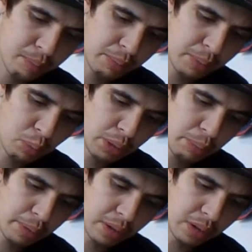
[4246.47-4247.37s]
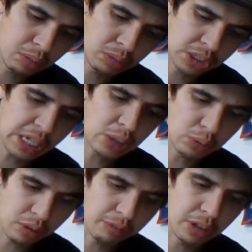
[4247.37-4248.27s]
Might have been Winnipeg. No,
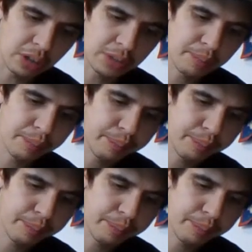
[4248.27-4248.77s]
Saskatchewan Roughriders.